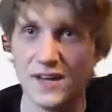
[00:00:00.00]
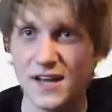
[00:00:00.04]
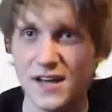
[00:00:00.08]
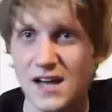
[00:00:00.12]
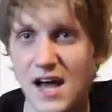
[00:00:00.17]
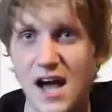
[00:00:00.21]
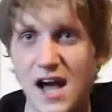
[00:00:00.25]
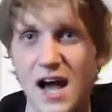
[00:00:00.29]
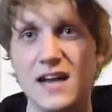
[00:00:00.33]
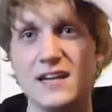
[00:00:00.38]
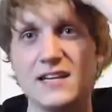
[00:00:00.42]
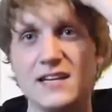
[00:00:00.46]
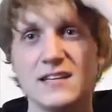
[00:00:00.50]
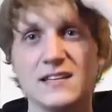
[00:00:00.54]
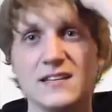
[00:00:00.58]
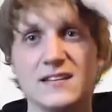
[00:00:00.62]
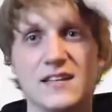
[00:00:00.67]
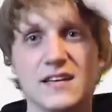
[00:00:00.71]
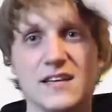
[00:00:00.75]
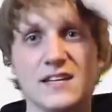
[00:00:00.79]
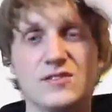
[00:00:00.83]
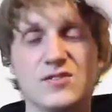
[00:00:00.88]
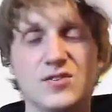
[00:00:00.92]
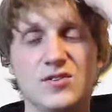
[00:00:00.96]
I didn't think
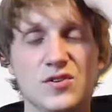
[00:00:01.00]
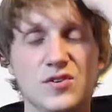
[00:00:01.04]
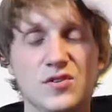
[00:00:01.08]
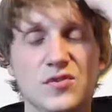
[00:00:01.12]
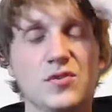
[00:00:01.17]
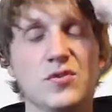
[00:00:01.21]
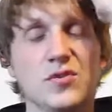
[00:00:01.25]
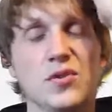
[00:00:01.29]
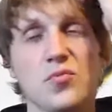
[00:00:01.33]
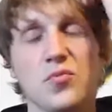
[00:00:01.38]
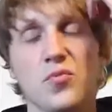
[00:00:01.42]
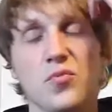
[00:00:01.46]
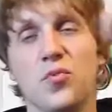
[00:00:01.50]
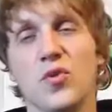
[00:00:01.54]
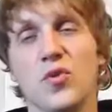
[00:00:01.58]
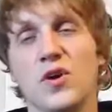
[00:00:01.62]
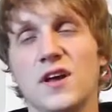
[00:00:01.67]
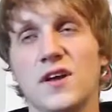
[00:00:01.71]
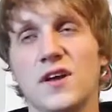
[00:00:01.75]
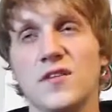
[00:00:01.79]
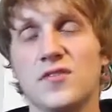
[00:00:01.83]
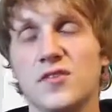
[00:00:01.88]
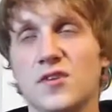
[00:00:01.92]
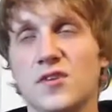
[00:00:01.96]
to, or
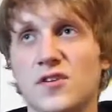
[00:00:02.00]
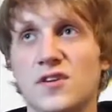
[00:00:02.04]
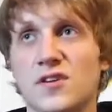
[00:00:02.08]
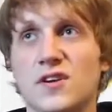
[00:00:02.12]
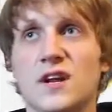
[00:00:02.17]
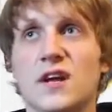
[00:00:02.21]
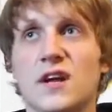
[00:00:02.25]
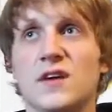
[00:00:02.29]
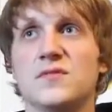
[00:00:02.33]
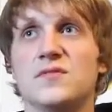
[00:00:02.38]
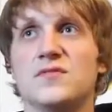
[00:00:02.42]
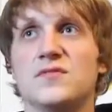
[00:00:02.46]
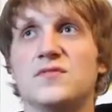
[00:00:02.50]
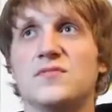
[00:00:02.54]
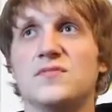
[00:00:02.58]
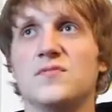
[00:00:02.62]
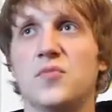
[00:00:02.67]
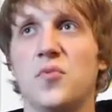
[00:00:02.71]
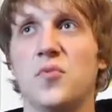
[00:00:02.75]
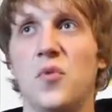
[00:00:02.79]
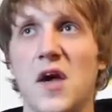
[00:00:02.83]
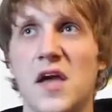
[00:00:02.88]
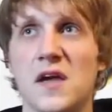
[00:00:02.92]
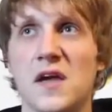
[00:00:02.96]
whatever, and I was
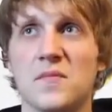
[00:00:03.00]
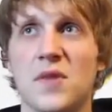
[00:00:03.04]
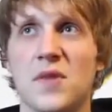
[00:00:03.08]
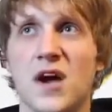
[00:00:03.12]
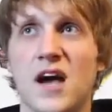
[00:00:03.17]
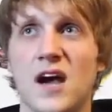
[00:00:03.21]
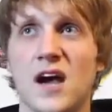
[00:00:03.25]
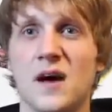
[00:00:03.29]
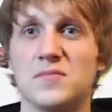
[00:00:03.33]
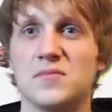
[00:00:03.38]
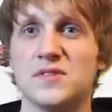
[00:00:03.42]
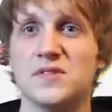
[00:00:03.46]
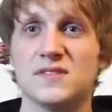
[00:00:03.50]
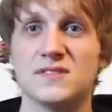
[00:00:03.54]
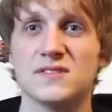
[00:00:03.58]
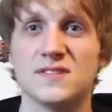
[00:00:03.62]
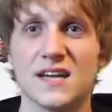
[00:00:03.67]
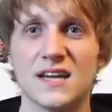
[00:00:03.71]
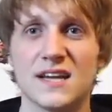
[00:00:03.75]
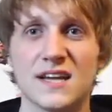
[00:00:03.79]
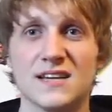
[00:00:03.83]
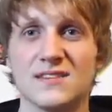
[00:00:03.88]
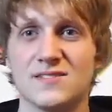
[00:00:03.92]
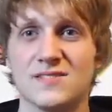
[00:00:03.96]
weighing my options, I
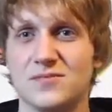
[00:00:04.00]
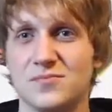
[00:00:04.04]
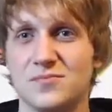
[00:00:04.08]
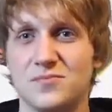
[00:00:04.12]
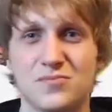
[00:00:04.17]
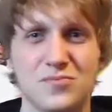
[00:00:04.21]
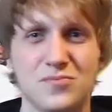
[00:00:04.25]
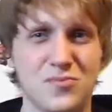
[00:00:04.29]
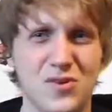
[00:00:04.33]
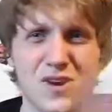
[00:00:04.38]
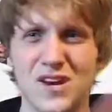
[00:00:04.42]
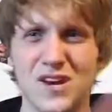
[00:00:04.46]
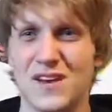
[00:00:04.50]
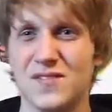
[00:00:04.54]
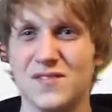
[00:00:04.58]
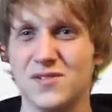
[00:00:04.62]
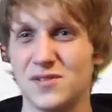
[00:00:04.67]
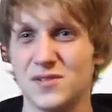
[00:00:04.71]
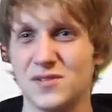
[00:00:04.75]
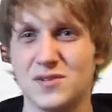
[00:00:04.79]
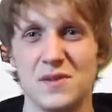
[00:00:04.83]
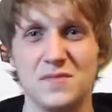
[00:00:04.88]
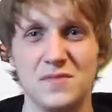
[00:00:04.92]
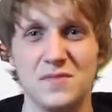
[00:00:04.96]
guess, or whatever, so I
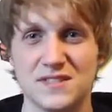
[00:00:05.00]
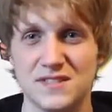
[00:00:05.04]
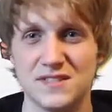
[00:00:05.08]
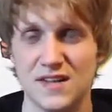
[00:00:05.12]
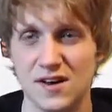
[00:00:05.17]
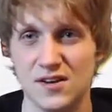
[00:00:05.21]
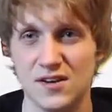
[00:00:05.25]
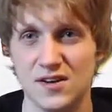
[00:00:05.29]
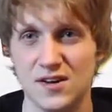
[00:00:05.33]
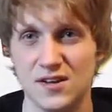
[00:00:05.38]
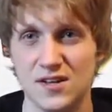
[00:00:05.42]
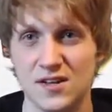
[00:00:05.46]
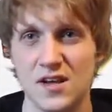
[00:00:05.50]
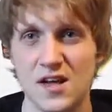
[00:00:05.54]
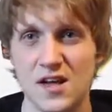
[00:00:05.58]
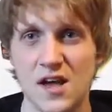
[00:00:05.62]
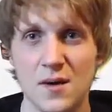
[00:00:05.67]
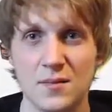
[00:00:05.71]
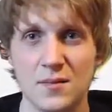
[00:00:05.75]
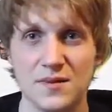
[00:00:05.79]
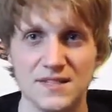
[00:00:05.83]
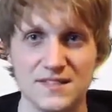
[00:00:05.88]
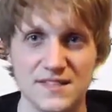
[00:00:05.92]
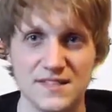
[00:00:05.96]
missed out on it. But the
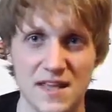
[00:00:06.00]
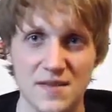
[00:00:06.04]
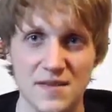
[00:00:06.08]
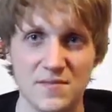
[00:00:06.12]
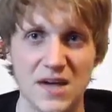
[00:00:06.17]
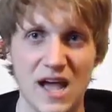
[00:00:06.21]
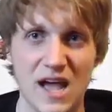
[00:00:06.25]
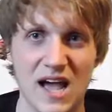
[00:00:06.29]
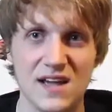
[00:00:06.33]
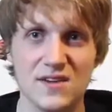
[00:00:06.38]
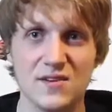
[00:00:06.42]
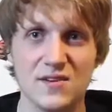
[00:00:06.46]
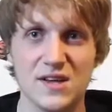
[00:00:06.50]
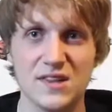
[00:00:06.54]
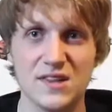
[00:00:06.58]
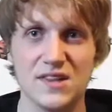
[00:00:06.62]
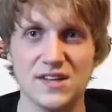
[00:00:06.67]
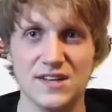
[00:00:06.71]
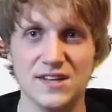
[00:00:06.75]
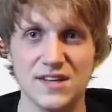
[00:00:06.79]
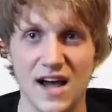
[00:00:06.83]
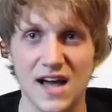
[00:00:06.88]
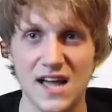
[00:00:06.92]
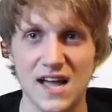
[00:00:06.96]
same guy who had the
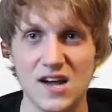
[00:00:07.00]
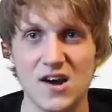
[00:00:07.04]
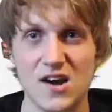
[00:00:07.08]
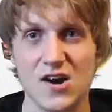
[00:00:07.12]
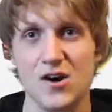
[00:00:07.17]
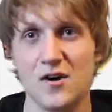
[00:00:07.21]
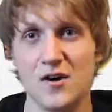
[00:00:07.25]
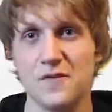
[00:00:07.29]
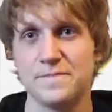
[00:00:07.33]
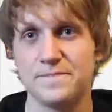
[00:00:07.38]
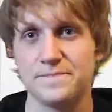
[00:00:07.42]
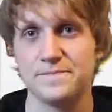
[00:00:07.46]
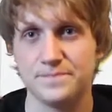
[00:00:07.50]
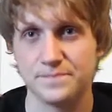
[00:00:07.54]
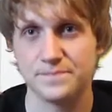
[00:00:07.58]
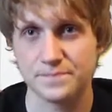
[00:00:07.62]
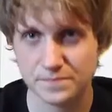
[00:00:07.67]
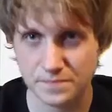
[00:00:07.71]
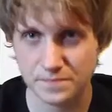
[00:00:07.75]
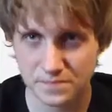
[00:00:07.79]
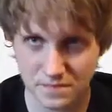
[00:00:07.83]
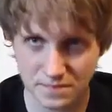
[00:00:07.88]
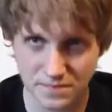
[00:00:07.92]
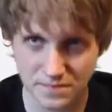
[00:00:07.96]
Die Hard
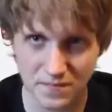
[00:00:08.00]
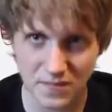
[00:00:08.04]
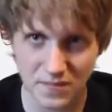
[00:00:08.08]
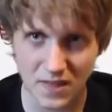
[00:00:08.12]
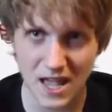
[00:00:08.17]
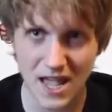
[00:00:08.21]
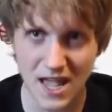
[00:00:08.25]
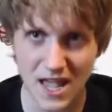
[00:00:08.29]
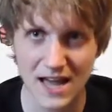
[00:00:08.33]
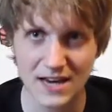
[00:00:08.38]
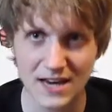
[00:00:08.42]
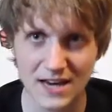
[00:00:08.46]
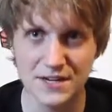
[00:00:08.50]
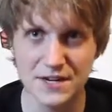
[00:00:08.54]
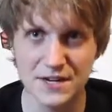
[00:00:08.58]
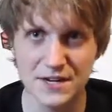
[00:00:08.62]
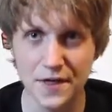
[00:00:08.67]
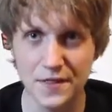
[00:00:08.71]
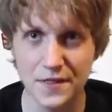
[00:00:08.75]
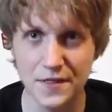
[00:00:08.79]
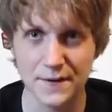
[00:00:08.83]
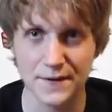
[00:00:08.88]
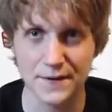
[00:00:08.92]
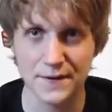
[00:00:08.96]
had another
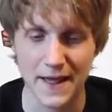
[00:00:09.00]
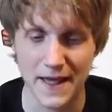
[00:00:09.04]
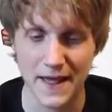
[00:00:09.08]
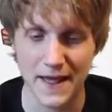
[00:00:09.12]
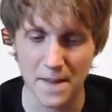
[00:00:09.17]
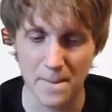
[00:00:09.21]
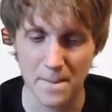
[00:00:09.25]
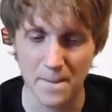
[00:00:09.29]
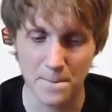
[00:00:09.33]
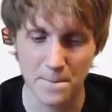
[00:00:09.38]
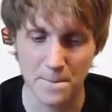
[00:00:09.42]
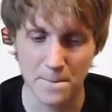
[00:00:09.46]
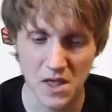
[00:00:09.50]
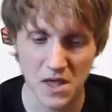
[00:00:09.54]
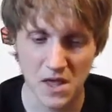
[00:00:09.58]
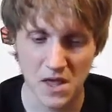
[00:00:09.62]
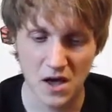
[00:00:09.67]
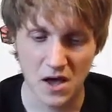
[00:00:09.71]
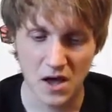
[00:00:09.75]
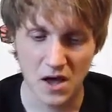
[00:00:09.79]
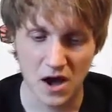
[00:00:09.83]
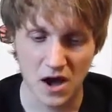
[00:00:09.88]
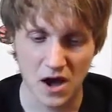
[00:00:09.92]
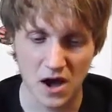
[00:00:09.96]
game,
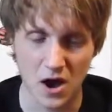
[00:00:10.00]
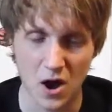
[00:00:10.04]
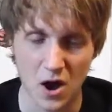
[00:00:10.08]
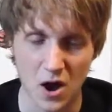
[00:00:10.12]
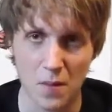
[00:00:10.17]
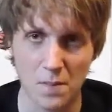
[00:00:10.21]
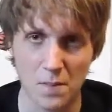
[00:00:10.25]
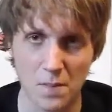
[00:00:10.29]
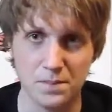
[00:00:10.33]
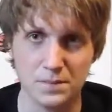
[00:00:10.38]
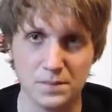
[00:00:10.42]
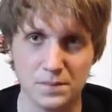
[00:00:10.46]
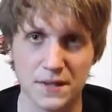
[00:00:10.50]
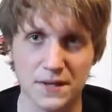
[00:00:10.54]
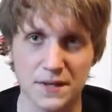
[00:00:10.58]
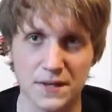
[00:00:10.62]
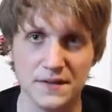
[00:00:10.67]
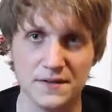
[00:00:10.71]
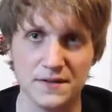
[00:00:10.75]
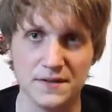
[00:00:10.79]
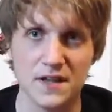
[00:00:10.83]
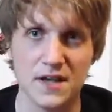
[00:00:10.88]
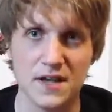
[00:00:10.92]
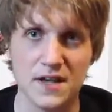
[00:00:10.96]
but
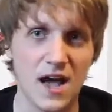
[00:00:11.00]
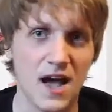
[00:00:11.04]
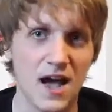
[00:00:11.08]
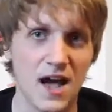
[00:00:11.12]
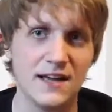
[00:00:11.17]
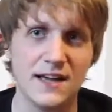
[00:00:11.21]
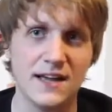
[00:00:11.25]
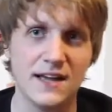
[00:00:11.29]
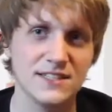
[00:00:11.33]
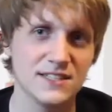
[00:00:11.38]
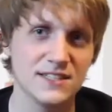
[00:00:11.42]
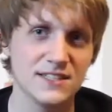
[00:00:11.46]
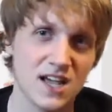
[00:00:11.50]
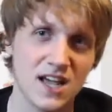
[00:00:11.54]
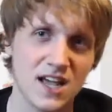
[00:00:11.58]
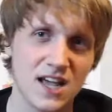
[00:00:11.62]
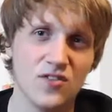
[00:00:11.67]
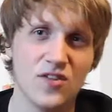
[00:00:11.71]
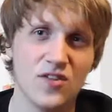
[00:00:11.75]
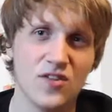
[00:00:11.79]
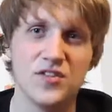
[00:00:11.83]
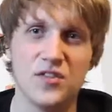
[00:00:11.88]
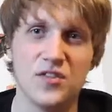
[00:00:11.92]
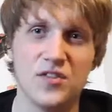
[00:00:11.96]
I just kind of let
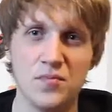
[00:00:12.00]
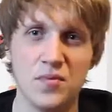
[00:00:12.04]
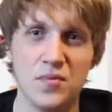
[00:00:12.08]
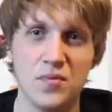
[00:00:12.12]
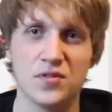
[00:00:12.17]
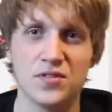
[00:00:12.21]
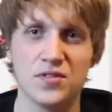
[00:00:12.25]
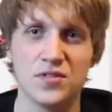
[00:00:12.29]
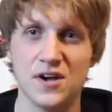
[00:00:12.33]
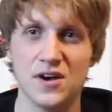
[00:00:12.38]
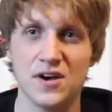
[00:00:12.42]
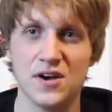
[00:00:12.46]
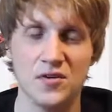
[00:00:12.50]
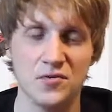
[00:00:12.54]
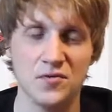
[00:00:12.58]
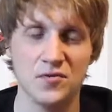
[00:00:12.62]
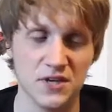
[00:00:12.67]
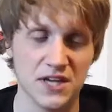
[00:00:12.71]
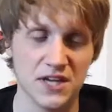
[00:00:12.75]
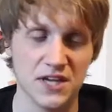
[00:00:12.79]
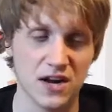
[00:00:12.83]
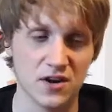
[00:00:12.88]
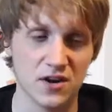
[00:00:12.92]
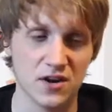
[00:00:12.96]
them both go, and we
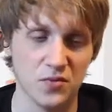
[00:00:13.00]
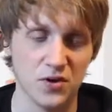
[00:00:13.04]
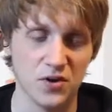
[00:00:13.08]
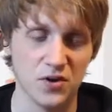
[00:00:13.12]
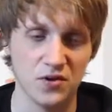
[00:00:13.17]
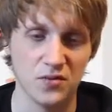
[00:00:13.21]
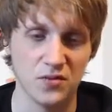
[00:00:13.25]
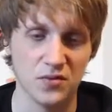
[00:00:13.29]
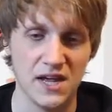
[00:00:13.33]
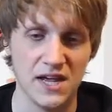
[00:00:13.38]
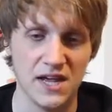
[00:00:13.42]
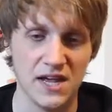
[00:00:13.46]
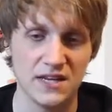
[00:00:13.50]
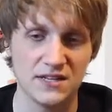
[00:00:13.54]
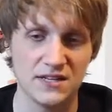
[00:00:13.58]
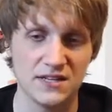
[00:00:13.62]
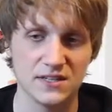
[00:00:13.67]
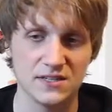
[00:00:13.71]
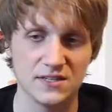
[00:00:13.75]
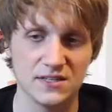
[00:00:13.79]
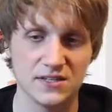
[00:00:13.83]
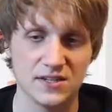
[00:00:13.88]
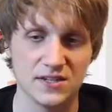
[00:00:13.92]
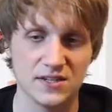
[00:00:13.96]
kind of went away to
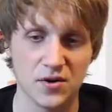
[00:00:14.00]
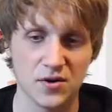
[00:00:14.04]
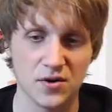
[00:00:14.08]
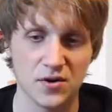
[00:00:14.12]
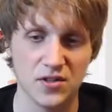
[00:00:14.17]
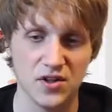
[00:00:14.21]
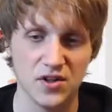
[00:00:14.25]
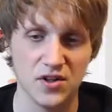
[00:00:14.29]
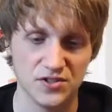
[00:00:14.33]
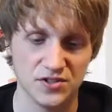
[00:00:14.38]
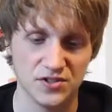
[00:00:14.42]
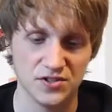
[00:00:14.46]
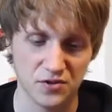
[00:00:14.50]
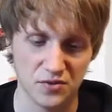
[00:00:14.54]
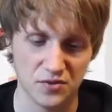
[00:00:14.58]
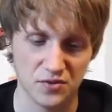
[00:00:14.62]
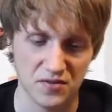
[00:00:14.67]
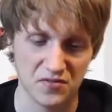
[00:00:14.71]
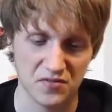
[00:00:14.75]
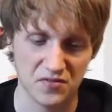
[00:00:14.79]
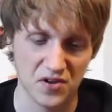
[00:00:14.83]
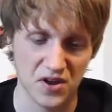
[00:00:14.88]
go get lunch or whatever.